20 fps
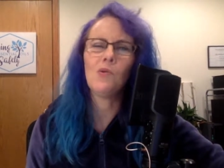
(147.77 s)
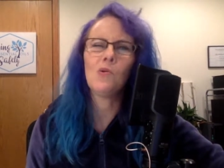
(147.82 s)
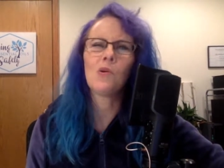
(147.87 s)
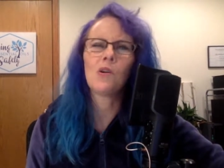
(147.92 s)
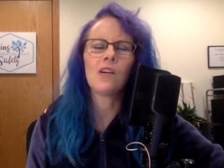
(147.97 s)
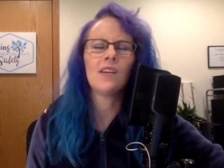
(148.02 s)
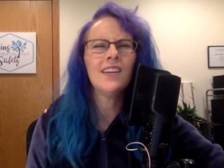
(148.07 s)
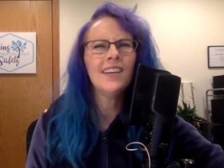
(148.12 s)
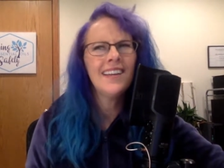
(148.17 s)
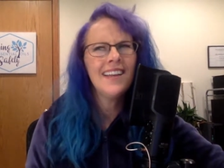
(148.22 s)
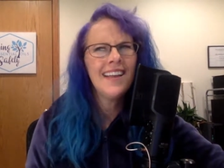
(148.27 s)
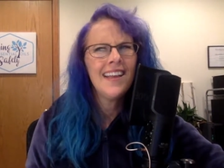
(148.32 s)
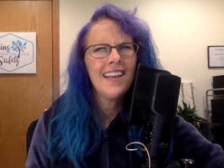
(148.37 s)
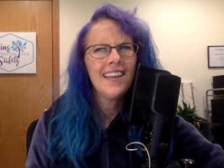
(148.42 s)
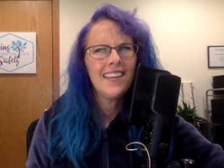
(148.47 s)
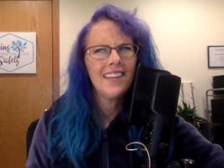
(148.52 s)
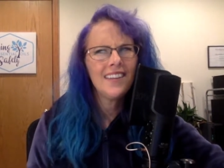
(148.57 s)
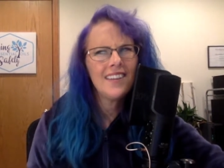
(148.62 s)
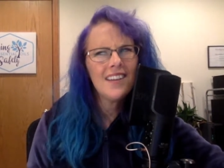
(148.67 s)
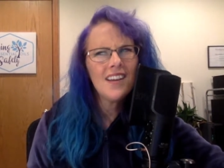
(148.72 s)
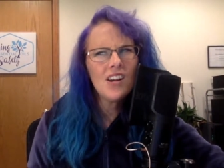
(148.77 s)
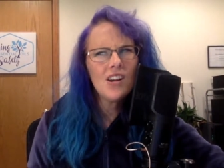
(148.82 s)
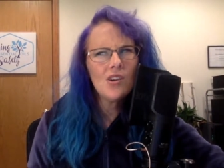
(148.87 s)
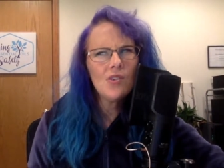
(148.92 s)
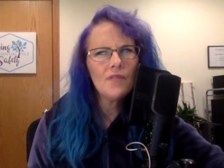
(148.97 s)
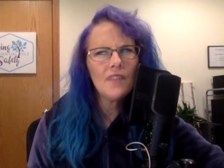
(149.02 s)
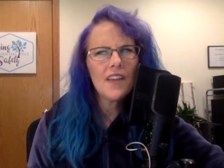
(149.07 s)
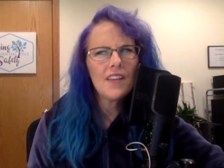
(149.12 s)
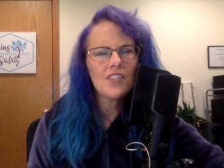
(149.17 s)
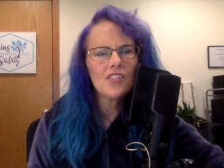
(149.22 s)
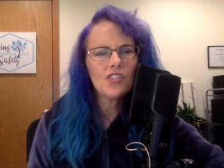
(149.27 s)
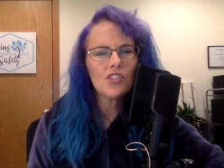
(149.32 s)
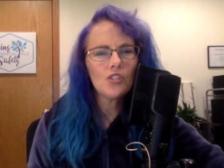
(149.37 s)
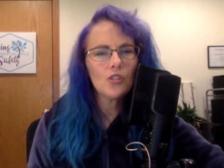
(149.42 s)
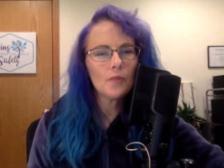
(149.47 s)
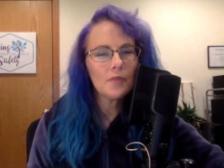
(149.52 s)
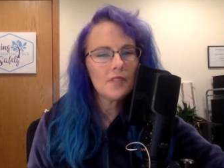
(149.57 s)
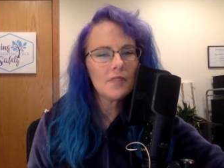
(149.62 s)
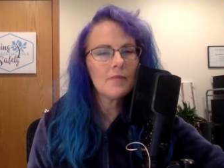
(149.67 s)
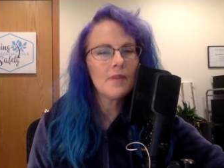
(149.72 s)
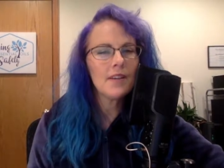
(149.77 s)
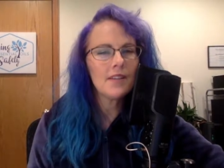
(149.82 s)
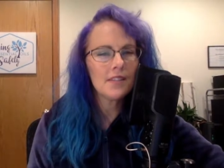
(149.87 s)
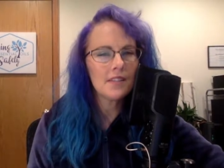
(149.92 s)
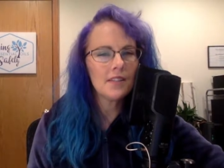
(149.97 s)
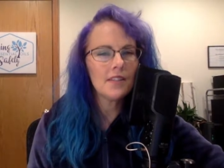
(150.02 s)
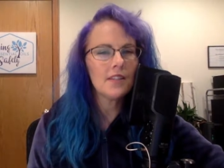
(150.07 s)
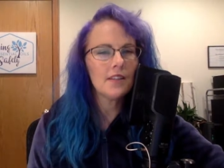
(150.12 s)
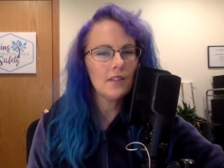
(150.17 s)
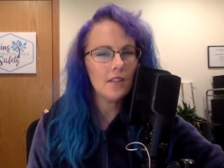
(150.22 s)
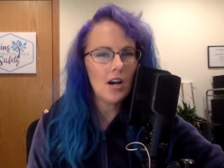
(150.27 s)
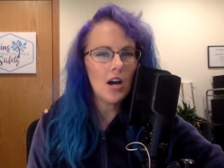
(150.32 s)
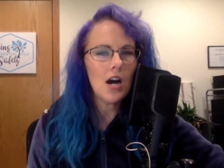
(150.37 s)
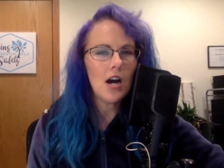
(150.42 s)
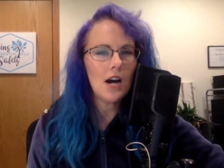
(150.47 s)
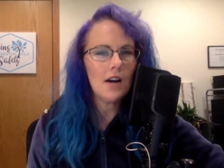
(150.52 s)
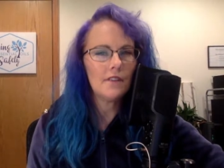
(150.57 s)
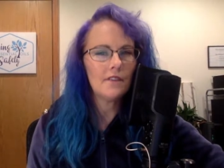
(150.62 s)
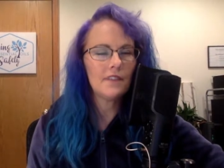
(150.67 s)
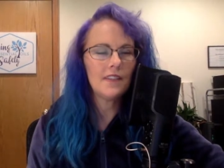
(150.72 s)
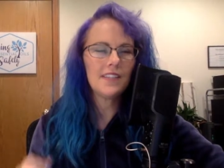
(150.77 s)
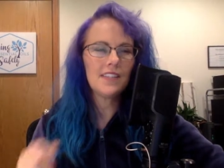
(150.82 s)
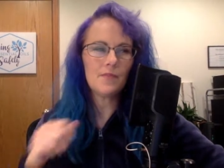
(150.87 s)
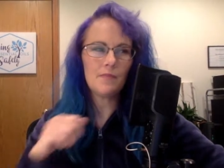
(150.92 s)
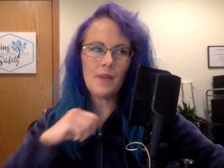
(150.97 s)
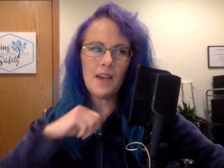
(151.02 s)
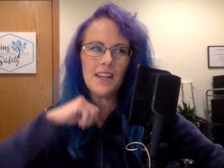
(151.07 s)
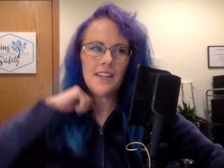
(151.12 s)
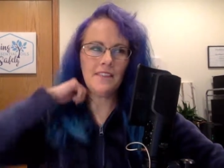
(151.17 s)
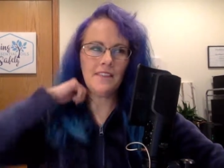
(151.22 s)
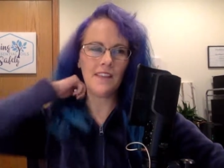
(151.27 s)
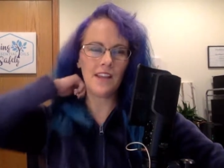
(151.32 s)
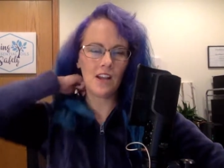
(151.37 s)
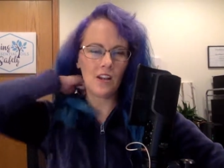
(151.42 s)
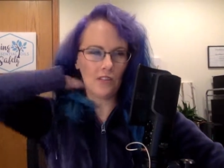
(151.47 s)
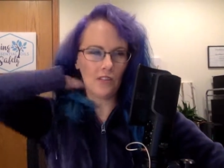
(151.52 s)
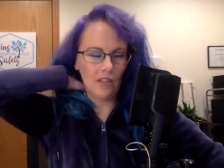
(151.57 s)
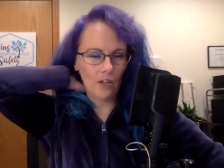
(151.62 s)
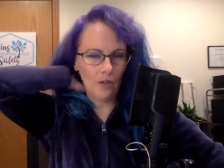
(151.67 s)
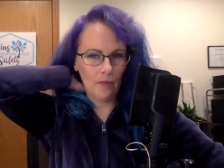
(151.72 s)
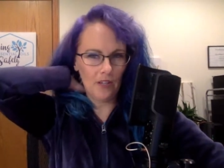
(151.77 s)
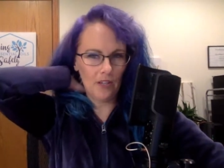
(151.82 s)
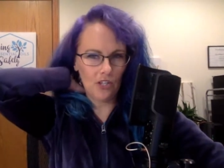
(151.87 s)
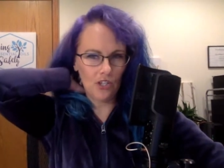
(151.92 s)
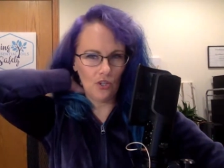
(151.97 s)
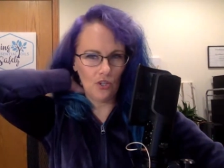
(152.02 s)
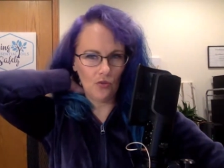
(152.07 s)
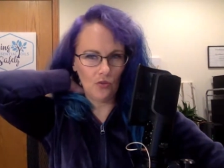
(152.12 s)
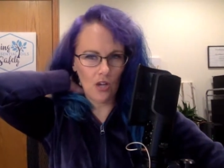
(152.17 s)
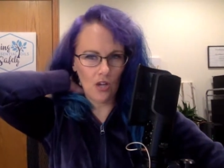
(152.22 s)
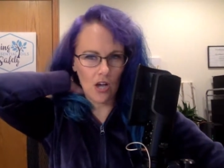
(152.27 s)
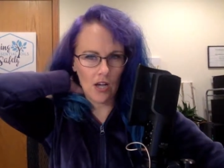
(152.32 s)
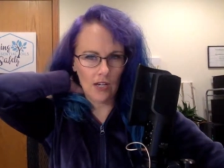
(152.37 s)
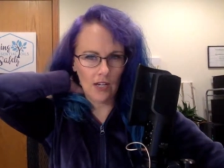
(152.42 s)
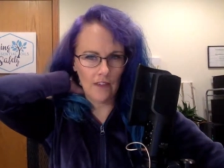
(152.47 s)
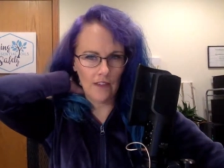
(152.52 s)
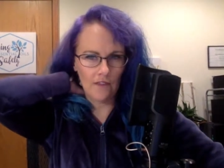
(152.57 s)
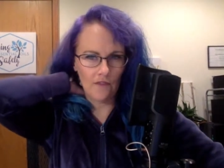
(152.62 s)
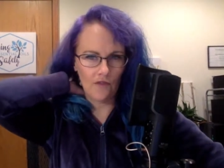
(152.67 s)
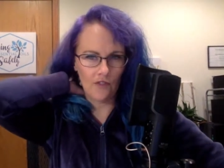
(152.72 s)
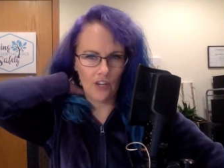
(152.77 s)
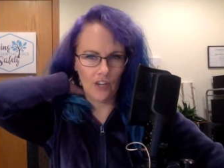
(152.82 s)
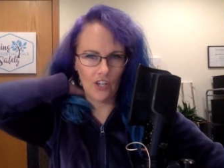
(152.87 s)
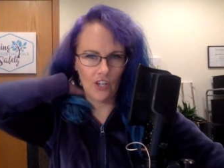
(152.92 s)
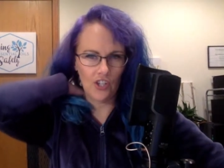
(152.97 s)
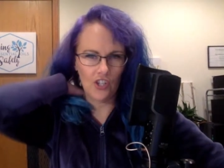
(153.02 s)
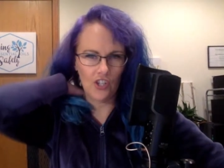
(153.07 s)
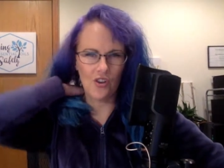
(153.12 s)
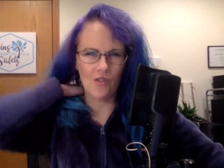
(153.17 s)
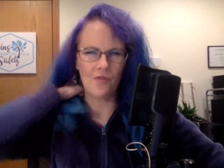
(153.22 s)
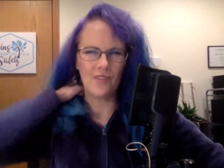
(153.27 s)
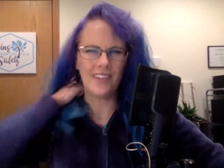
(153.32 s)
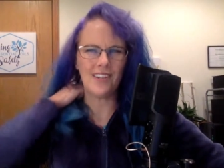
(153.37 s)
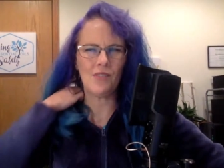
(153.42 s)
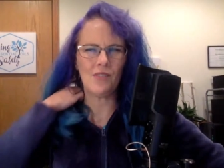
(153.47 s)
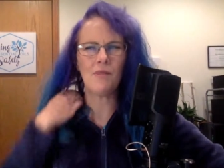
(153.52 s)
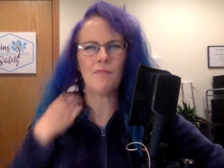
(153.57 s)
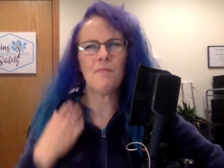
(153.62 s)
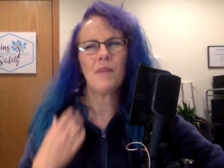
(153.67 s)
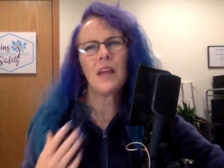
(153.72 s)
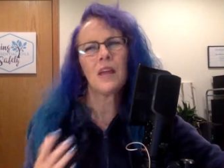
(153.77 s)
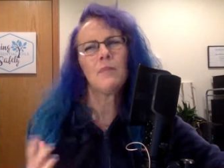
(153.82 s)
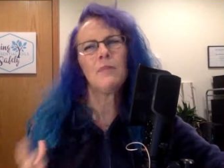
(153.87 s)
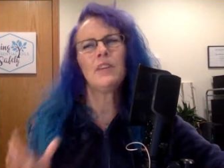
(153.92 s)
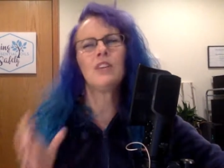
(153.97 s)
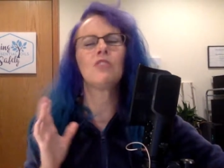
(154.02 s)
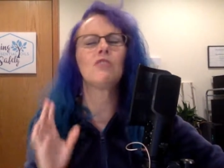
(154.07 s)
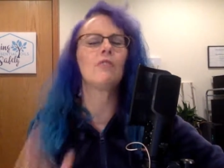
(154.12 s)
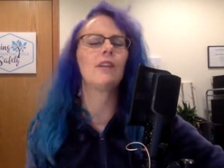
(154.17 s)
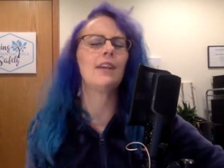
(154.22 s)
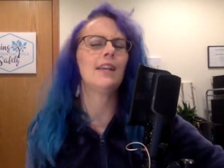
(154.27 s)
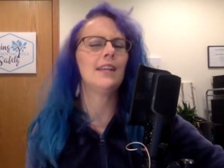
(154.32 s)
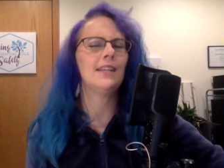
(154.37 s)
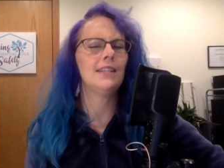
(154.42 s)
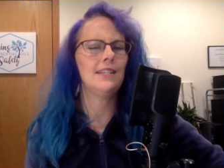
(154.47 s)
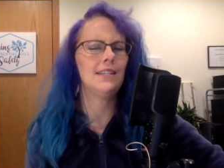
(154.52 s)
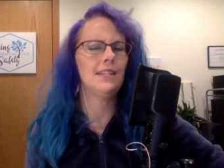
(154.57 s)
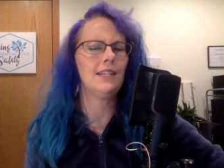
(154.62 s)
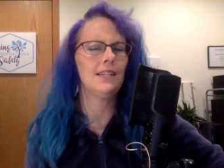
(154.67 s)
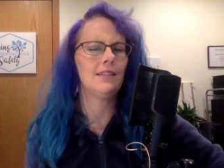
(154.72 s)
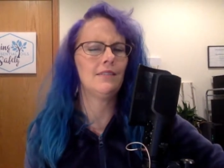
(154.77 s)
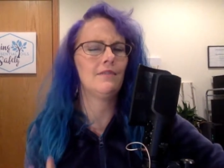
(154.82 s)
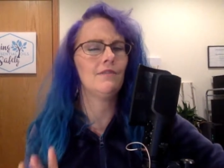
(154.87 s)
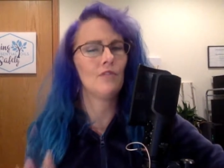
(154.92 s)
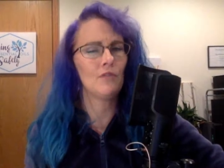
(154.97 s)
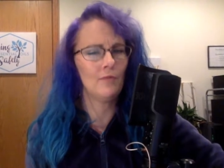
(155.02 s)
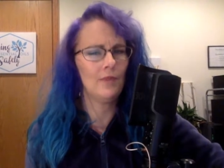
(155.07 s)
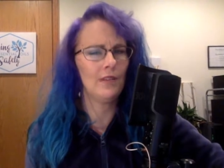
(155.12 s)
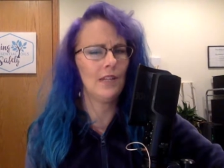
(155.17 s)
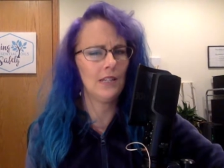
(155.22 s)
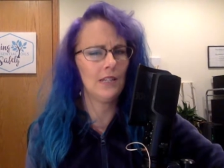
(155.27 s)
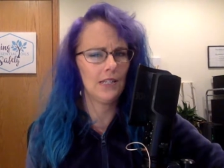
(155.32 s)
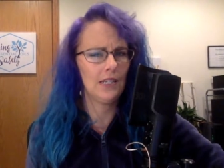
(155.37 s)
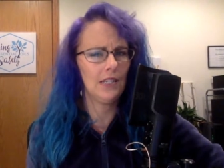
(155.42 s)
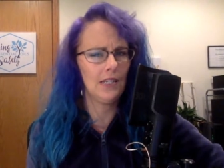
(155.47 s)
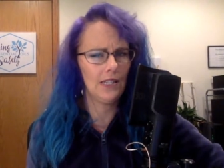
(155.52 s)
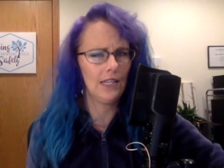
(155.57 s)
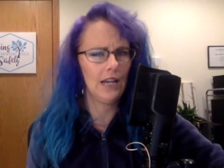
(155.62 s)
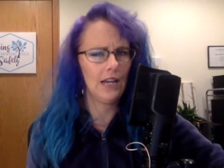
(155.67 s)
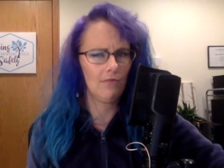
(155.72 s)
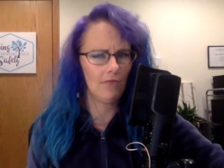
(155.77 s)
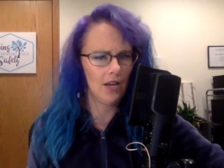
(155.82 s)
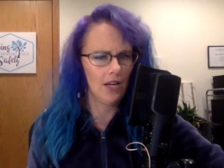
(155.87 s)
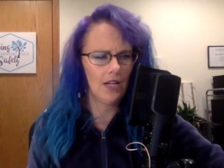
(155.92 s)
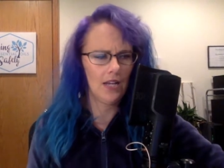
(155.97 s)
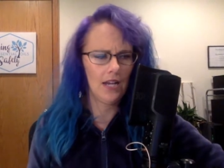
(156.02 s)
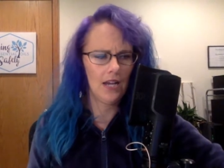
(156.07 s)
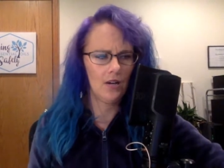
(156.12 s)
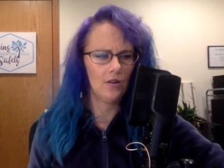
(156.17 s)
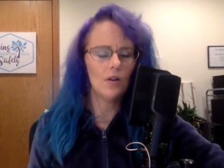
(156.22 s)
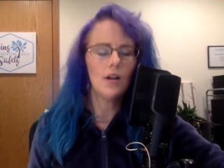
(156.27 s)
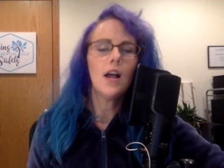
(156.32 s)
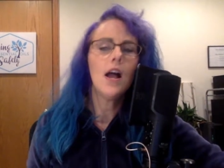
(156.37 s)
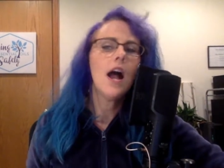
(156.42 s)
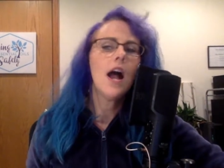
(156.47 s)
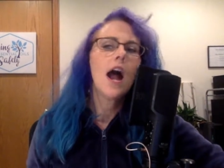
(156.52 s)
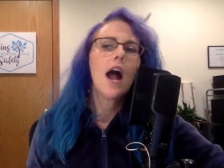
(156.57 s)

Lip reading: Or, you know, that soup smells a little off. It's been in there a little bit too long in the fridge. So, you know, it might be a great idea for me not to eat that right now.